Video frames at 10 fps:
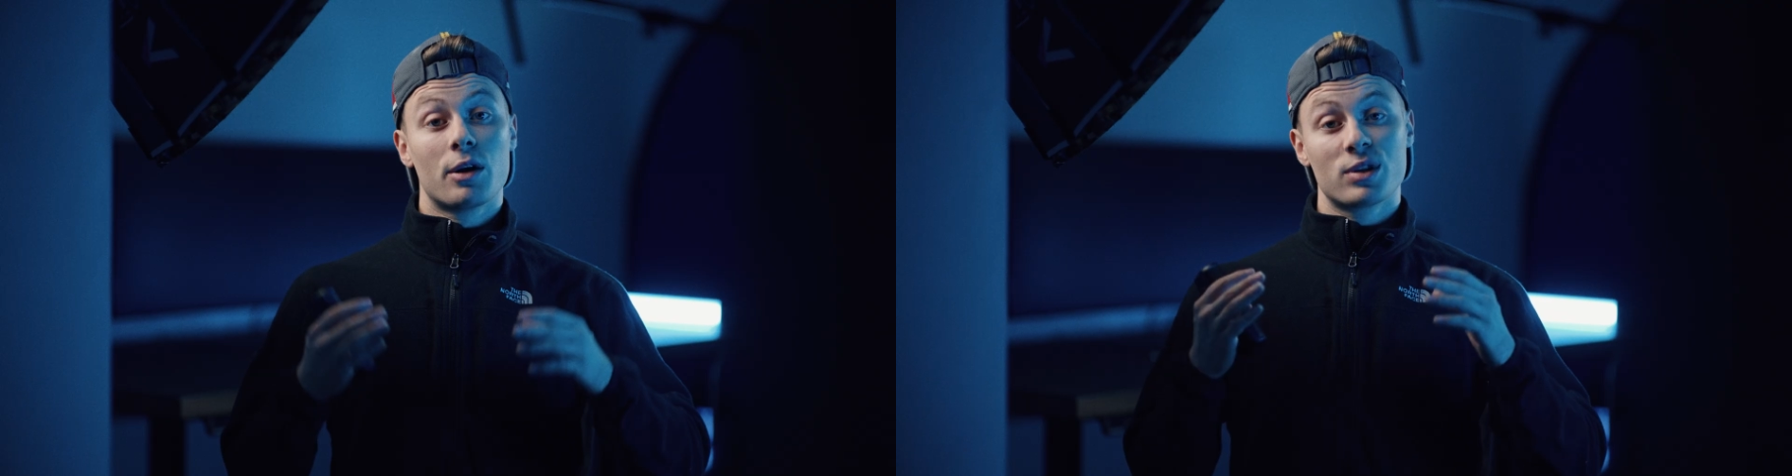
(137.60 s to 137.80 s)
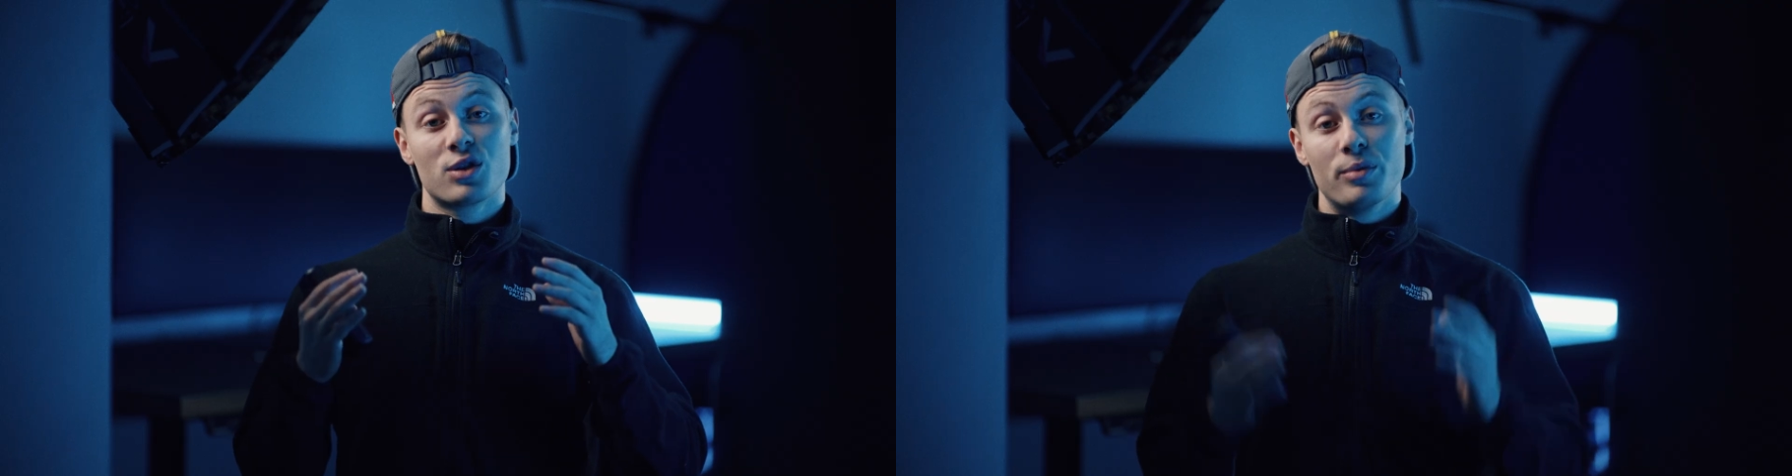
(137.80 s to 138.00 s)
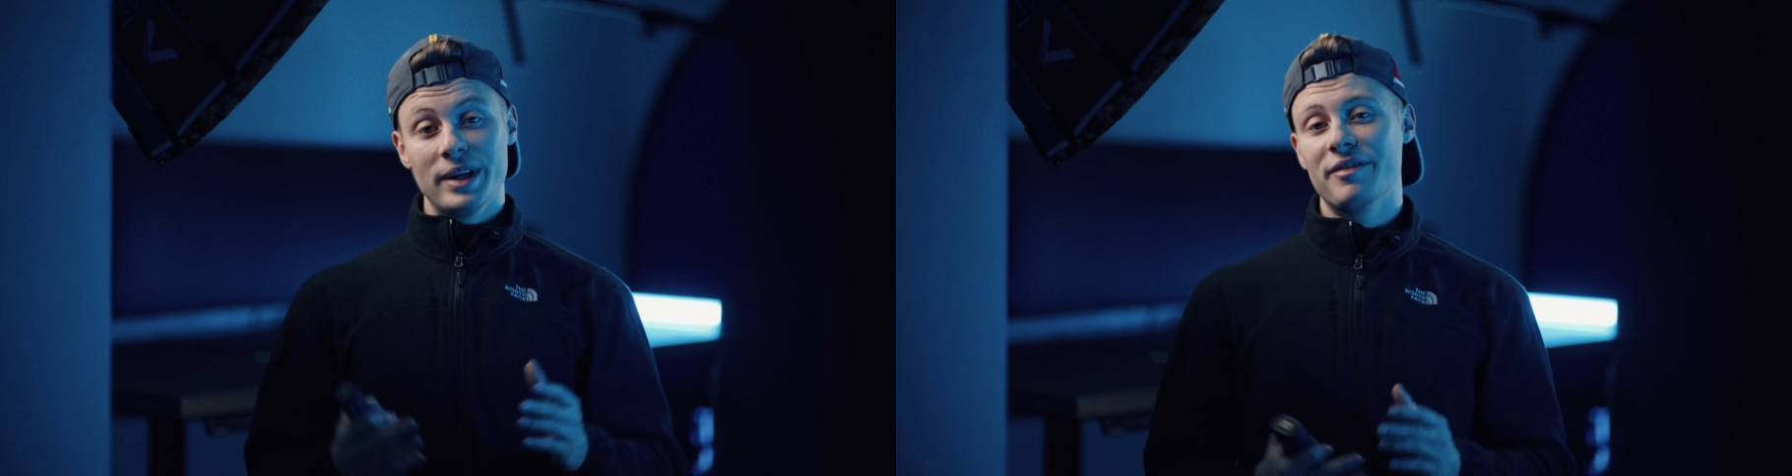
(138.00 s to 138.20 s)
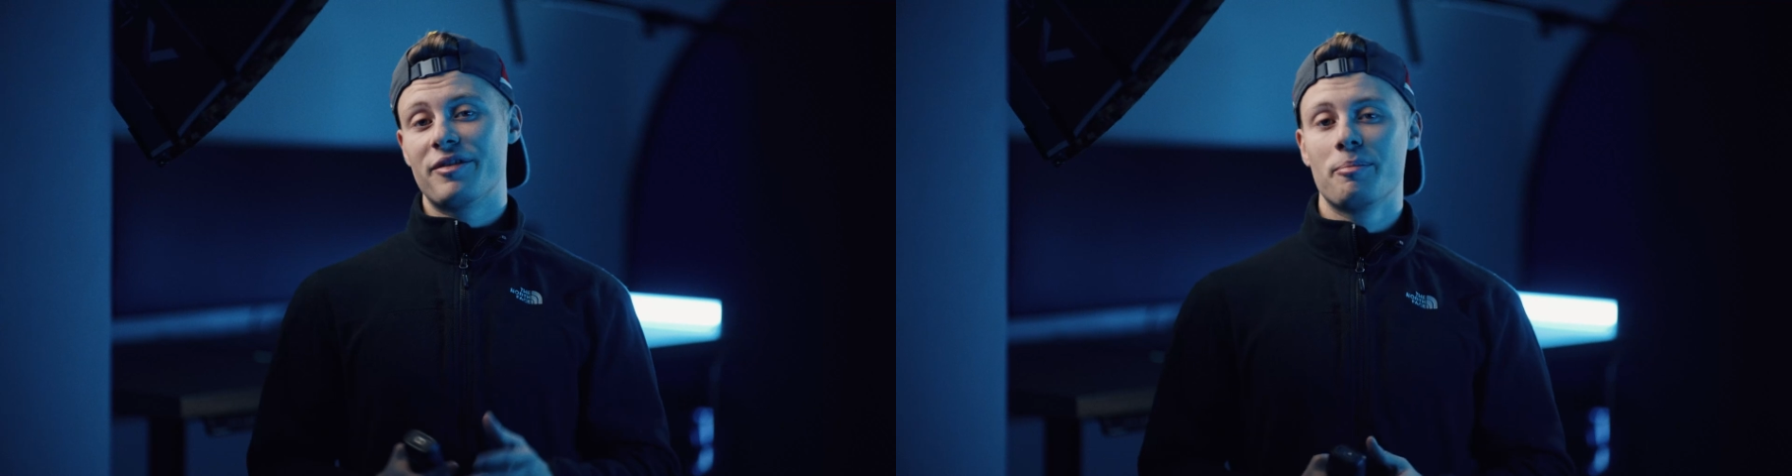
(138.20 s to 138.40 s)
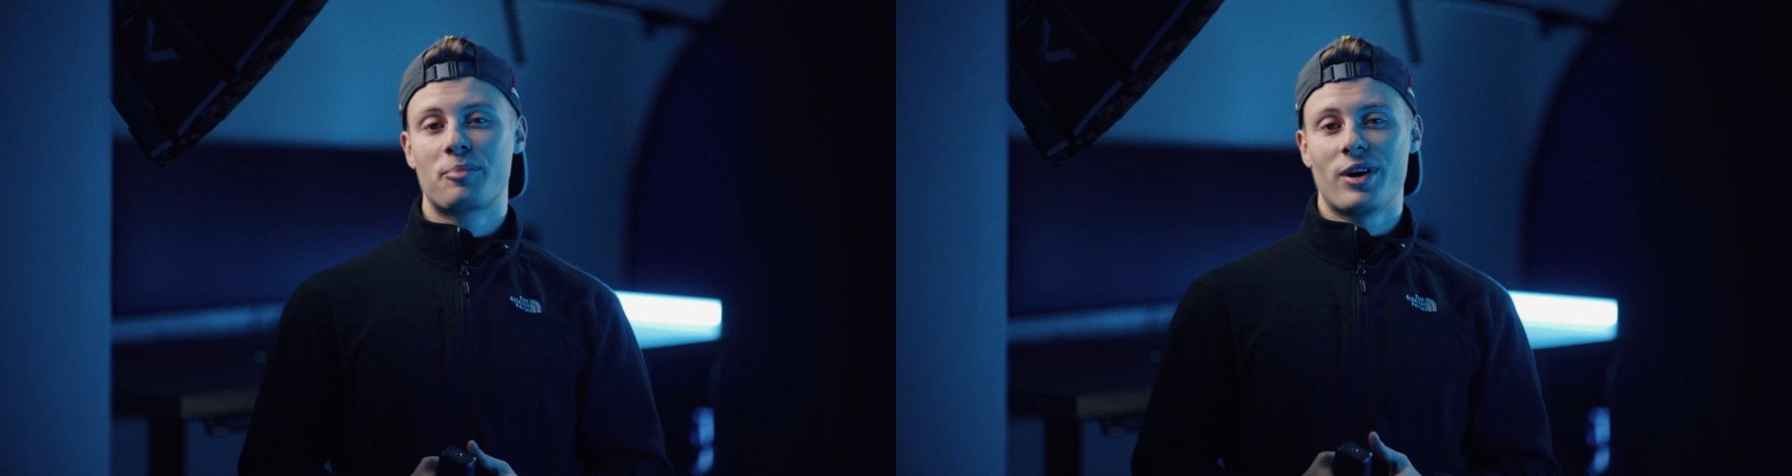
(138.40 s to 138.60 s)
It was a really
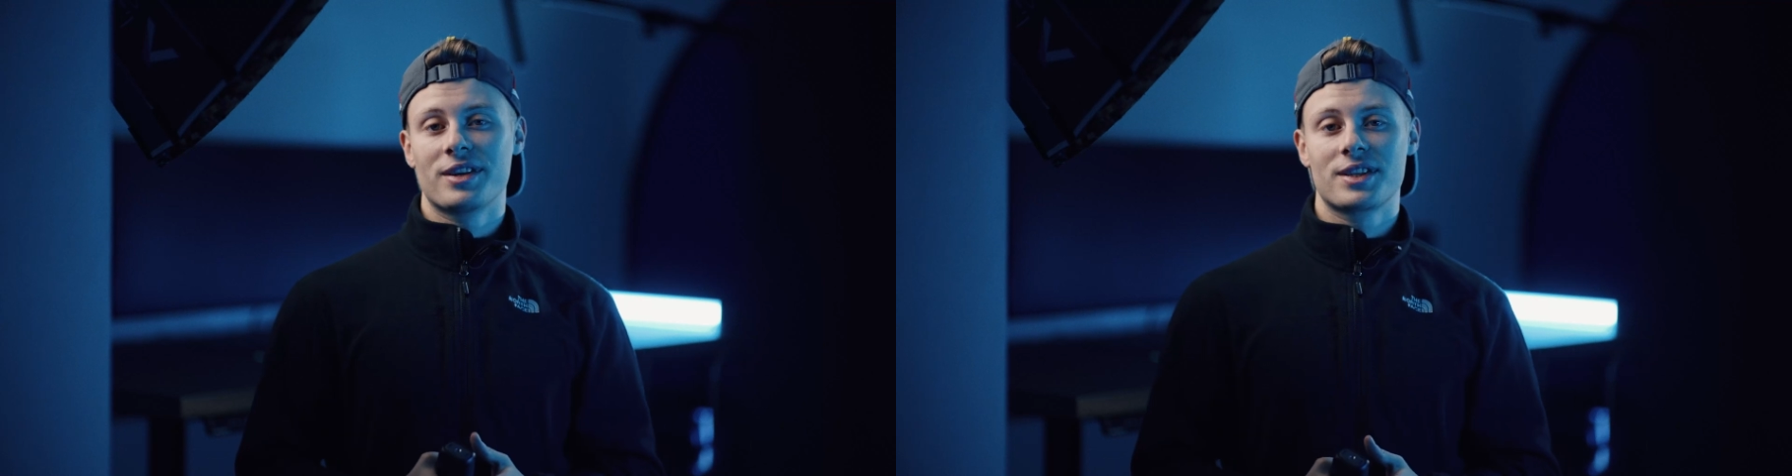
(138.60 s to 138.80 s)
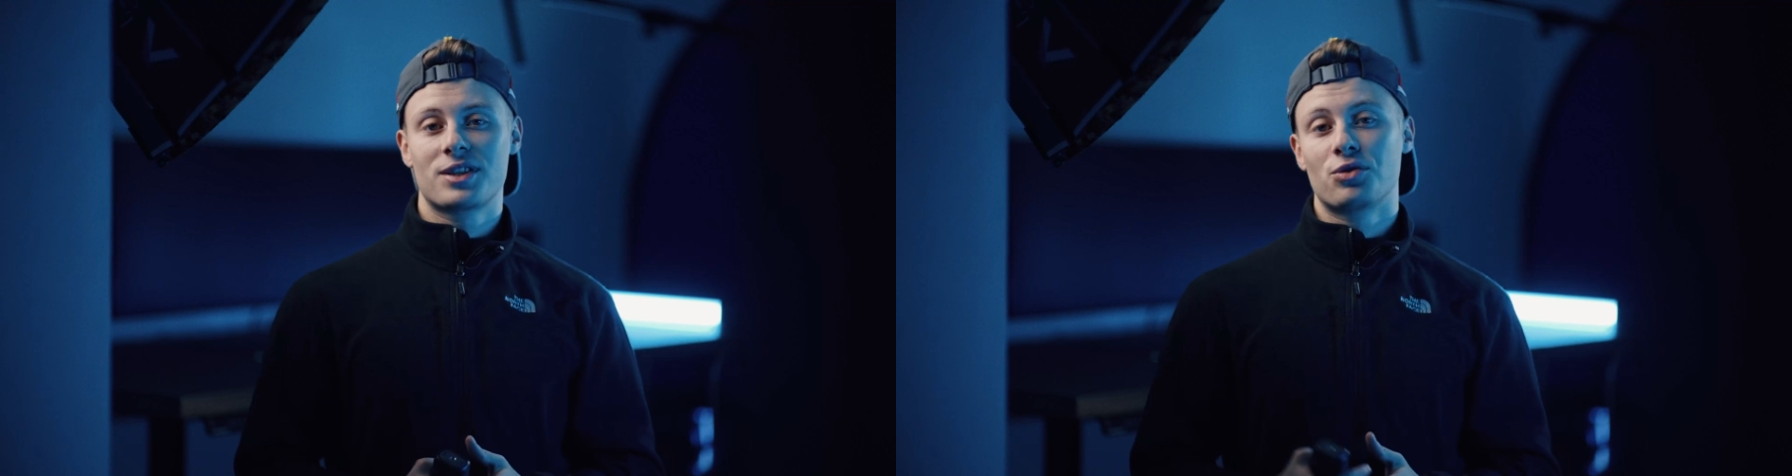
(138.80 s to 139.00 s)
fun process